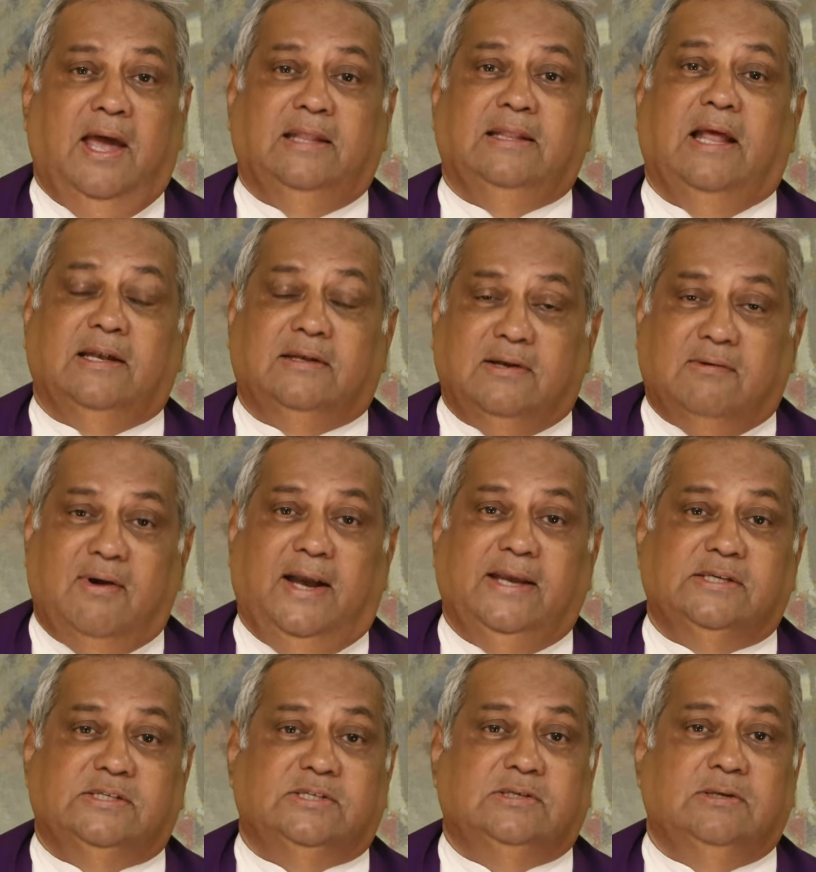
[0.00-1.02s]
and that
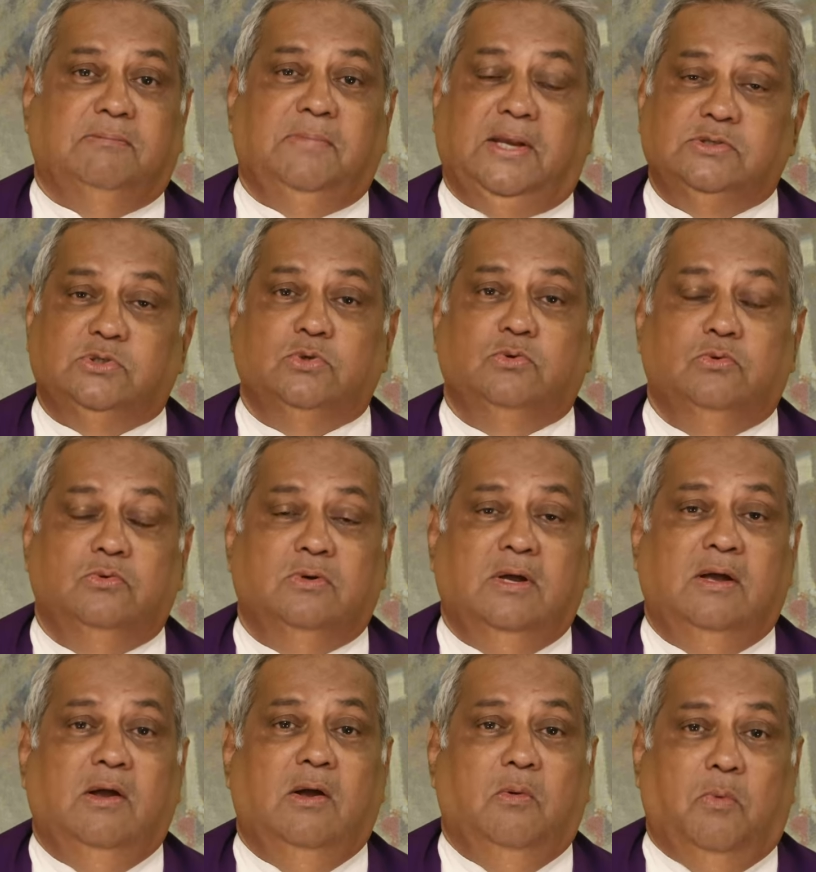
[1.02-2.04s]
Christ may do
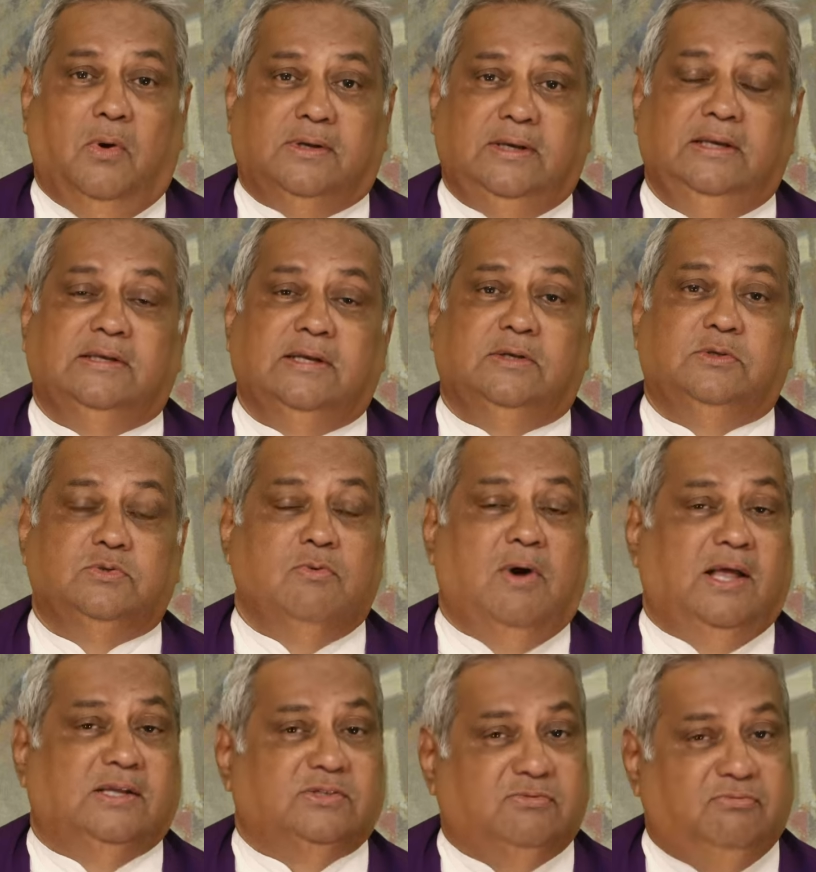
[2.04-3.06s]
what He did to
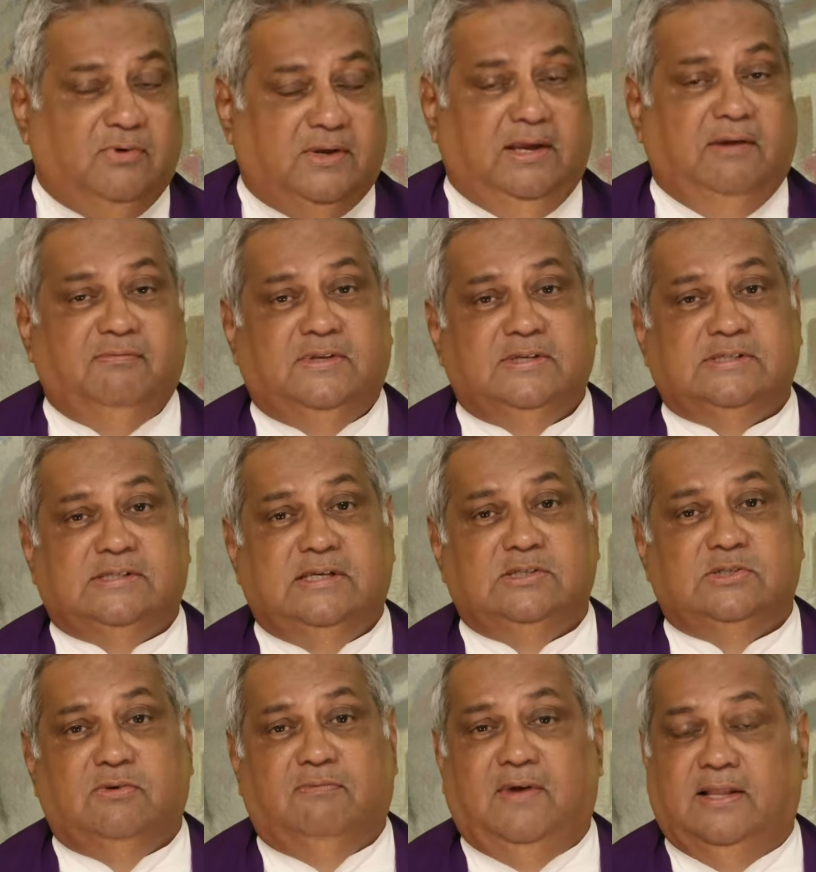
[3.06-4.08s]
us, forgive the
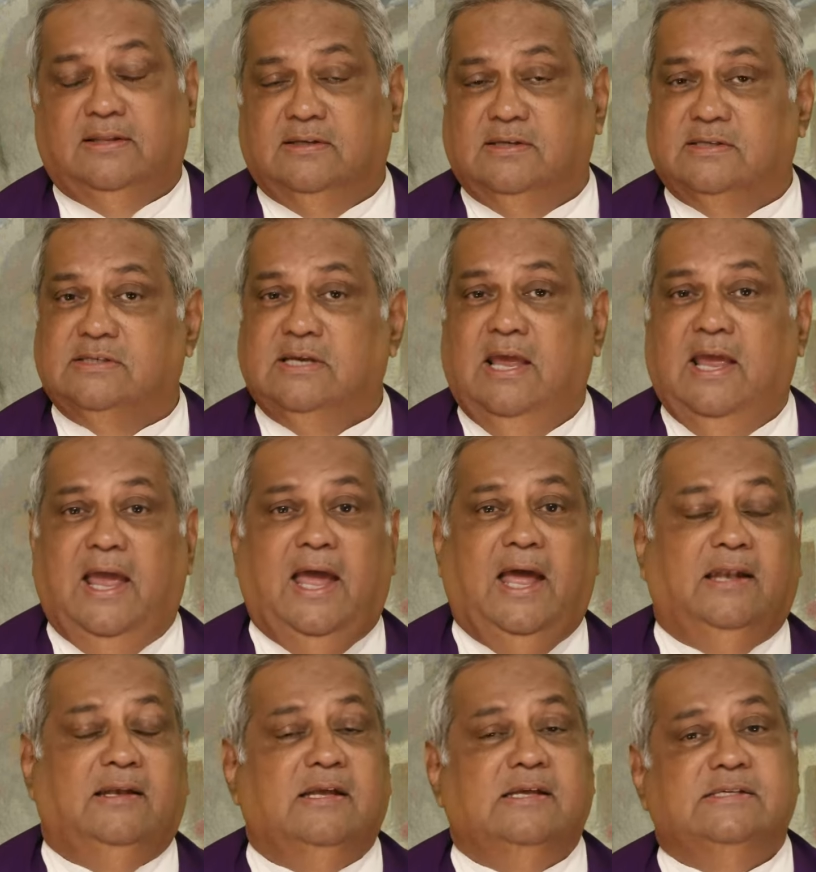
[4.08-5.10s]
sins of others,
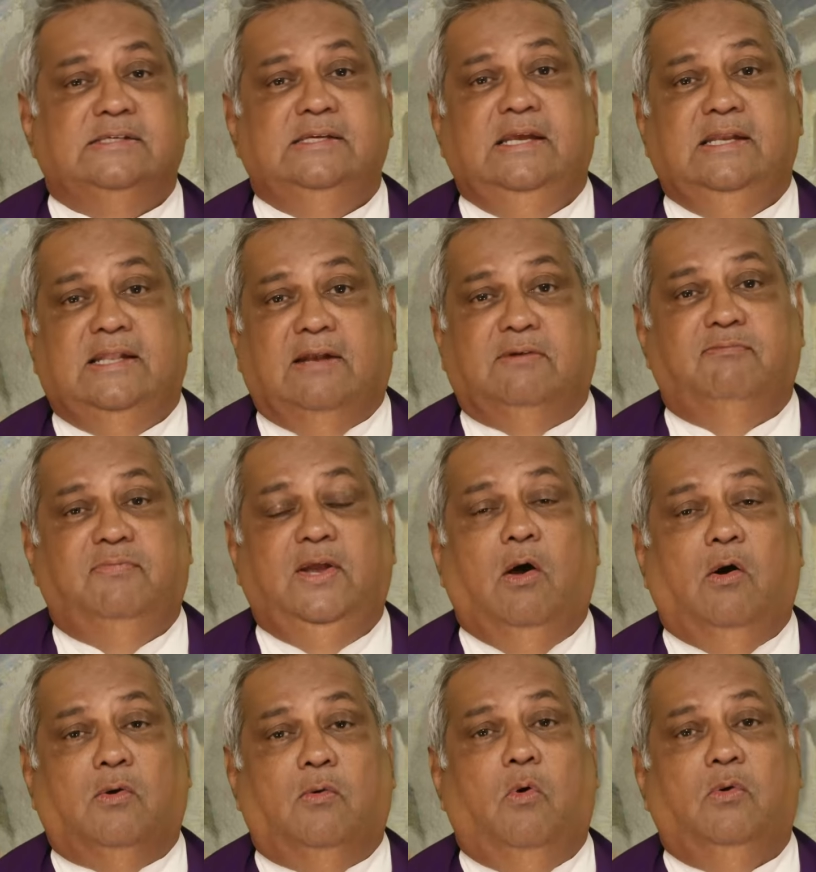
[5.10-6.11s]
and see that we
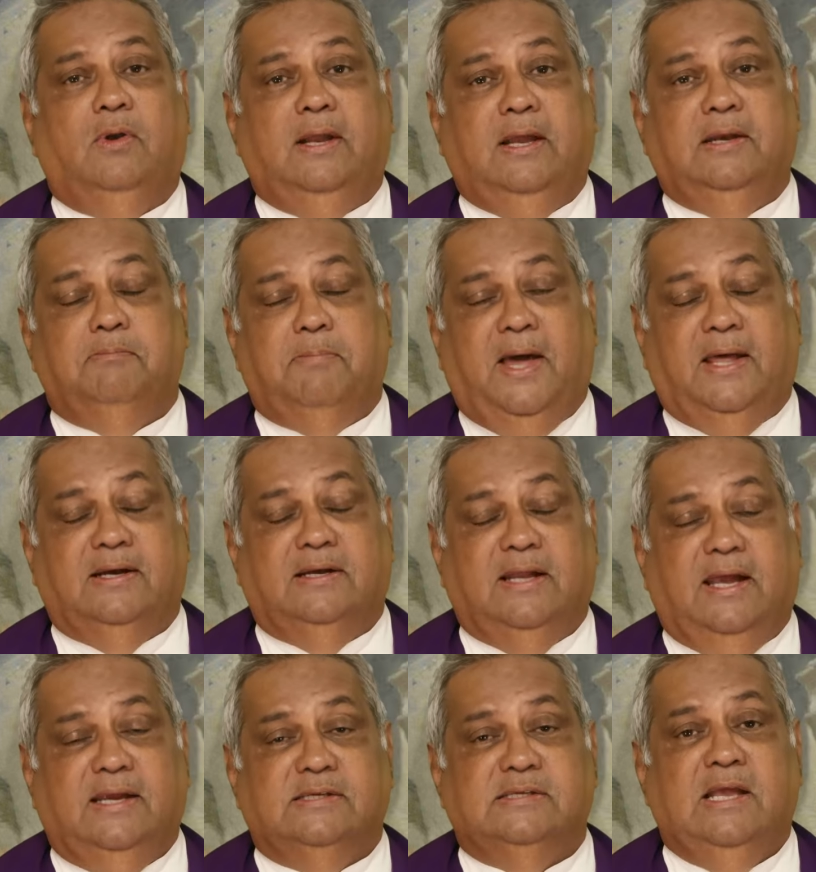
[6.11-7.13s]
are all in
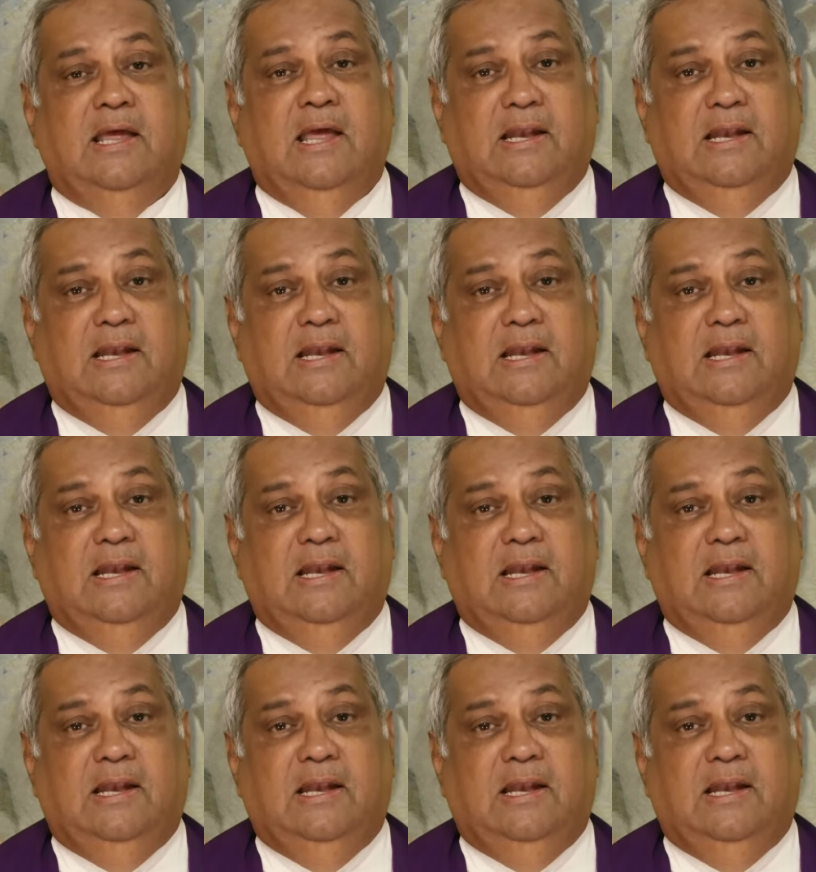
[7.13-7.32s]
paradise.